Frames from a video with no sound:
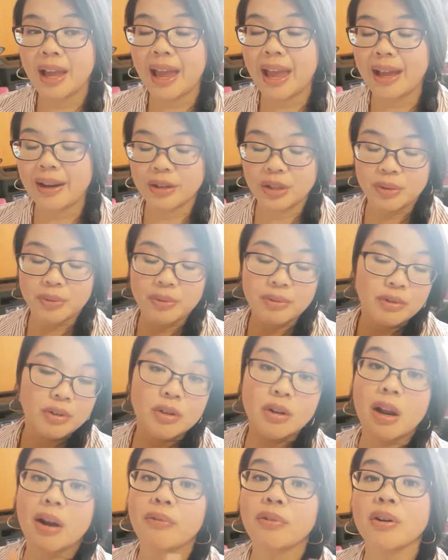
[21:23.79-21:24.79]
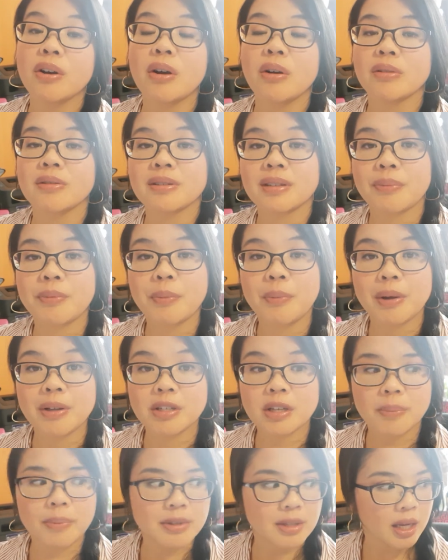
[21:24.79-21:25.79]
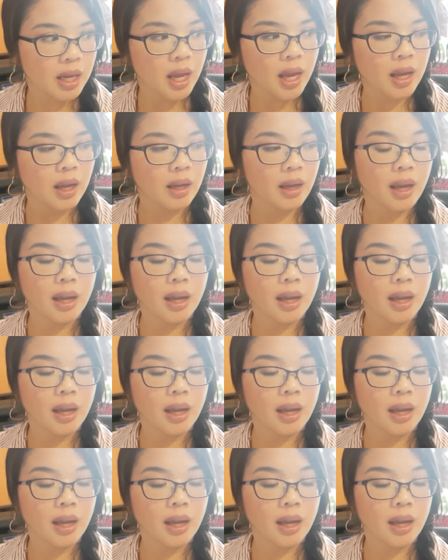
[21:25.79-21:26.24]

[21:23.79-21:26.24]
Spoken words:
And you never know, someone might stop and say, "Hey,